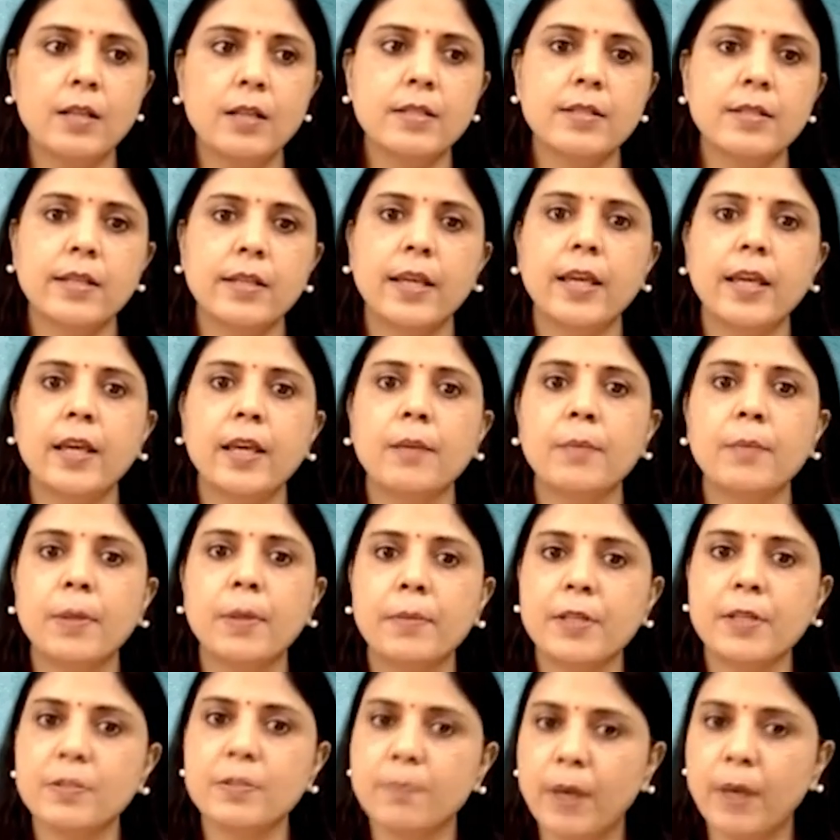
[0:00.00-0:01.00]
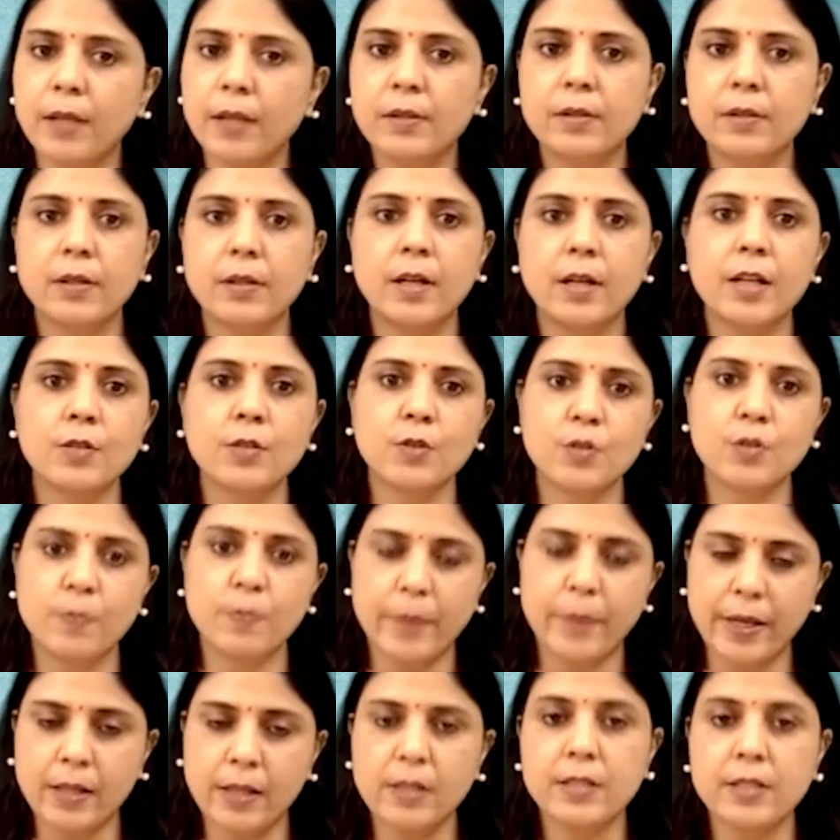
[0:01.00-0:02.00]
say maybe it's mantras or
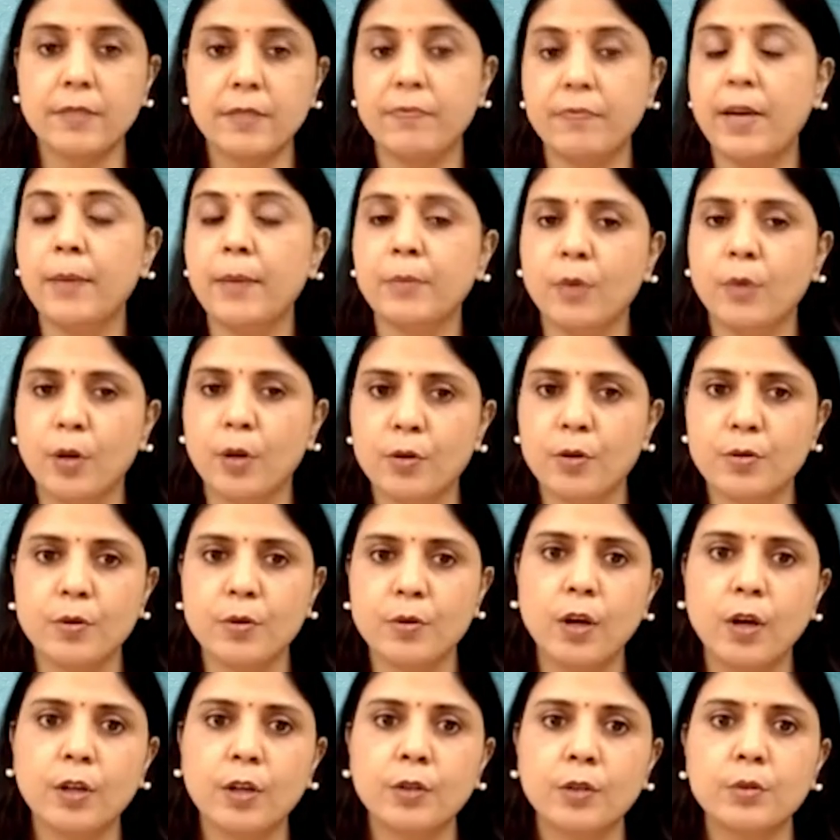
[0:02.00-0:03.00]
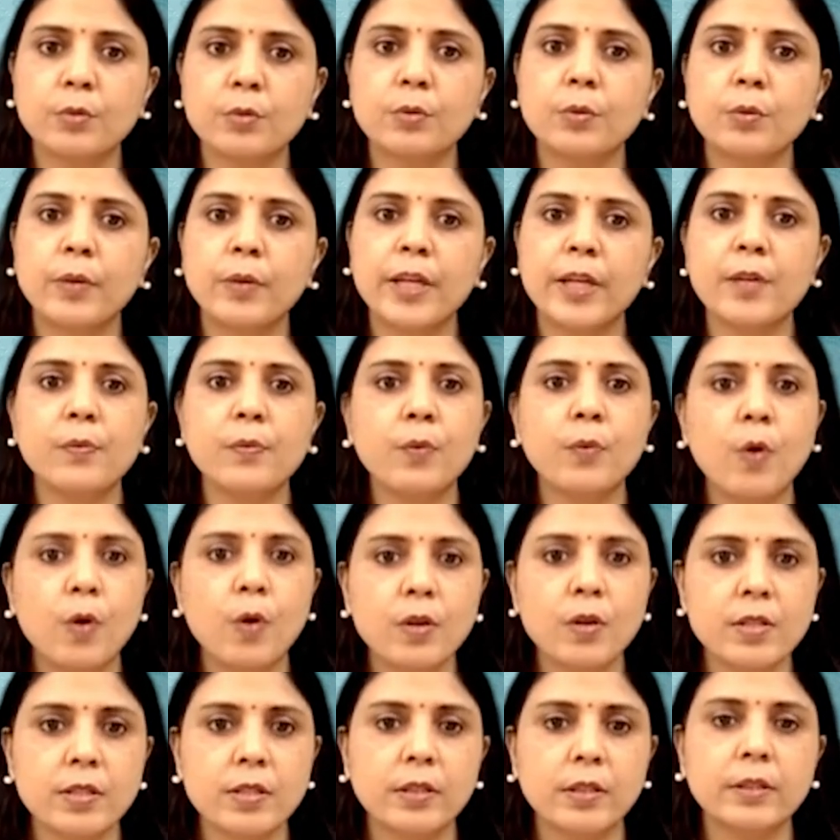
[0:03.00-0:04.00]
spells, if I'm not wrong, to
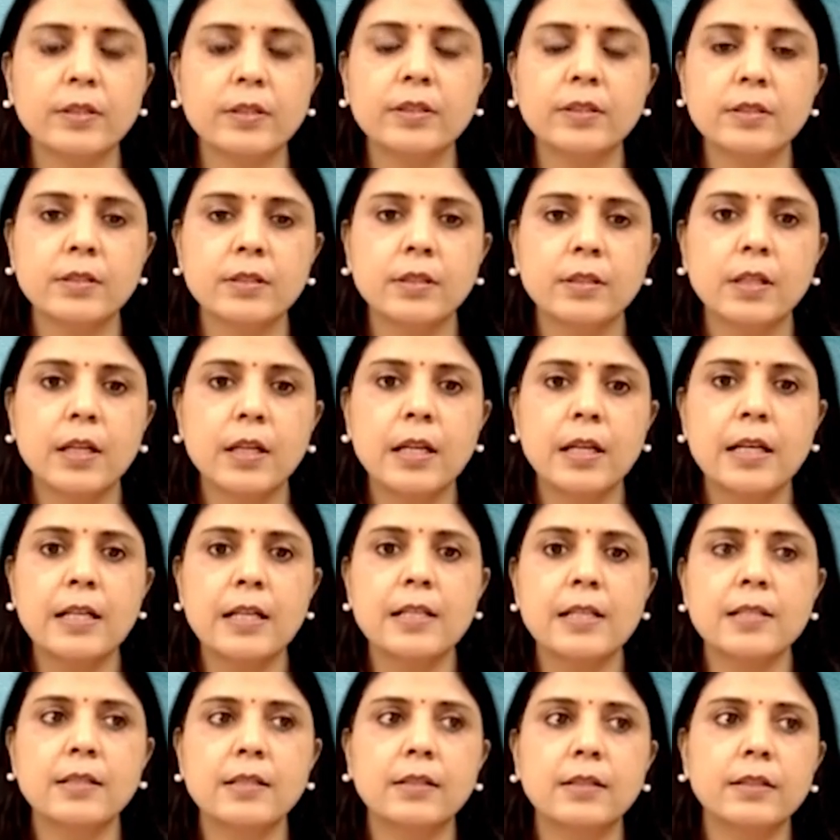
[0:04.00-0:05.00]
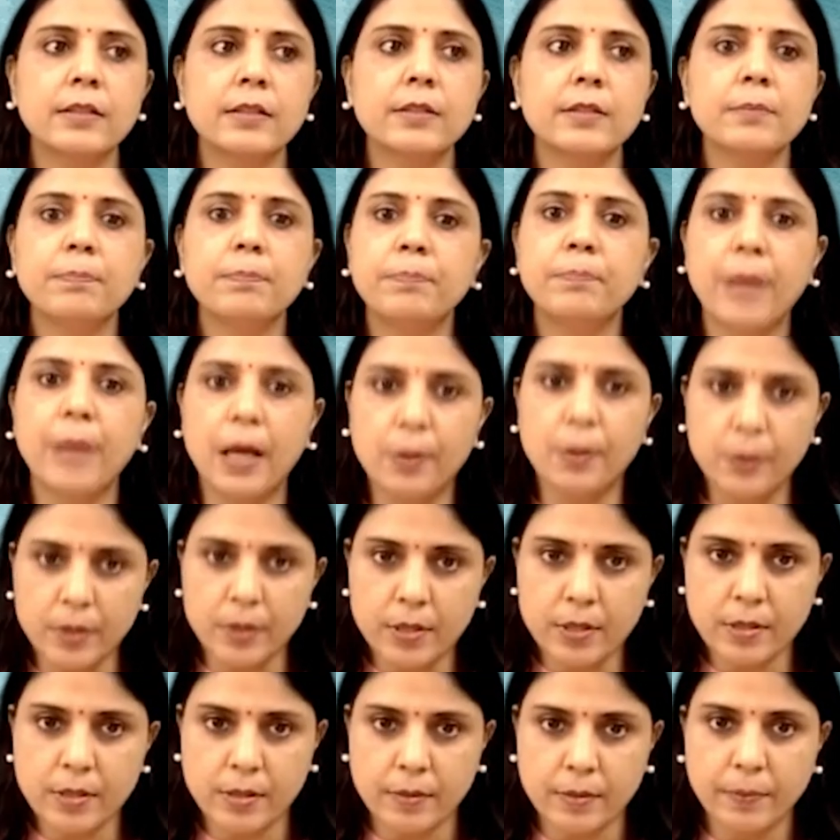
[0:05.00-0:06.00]
invoke certain
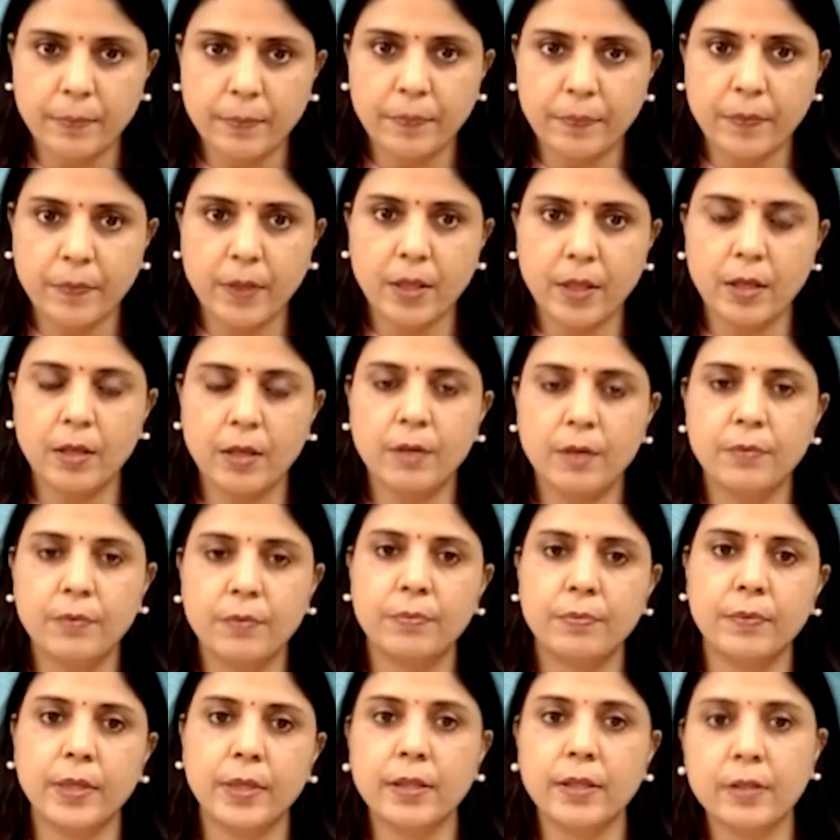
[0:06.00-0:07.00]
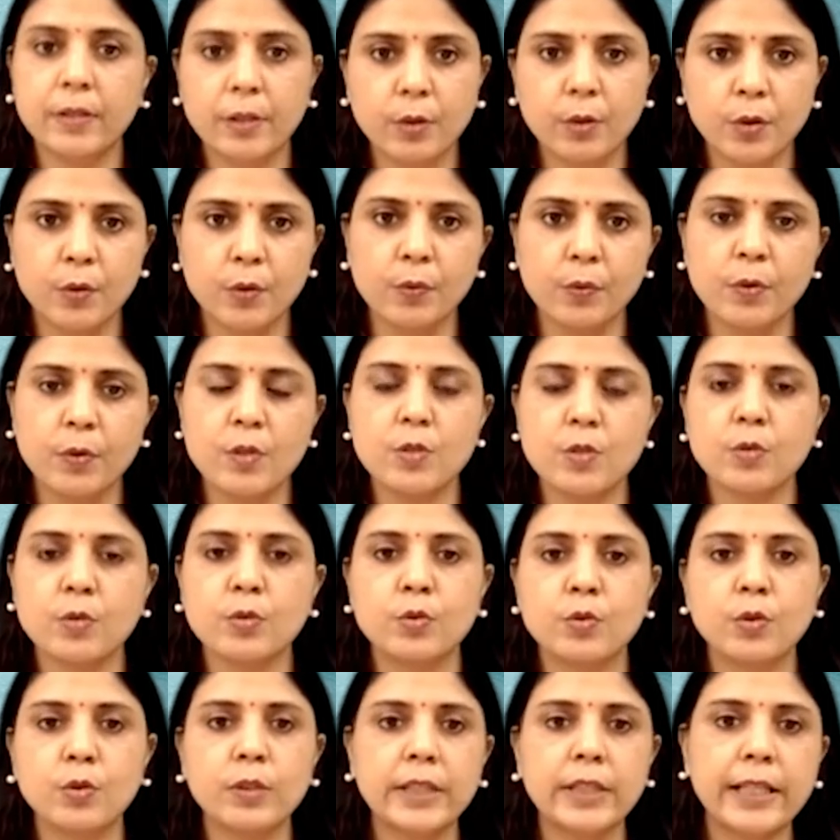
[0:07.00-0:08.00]
powers in the universe.
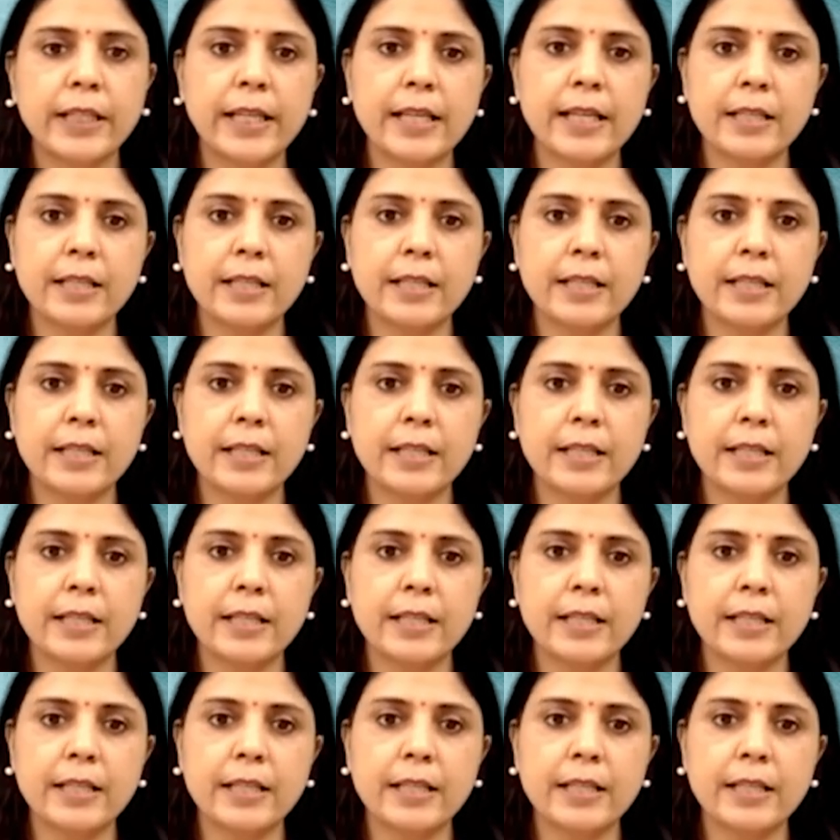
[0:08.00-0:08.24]
So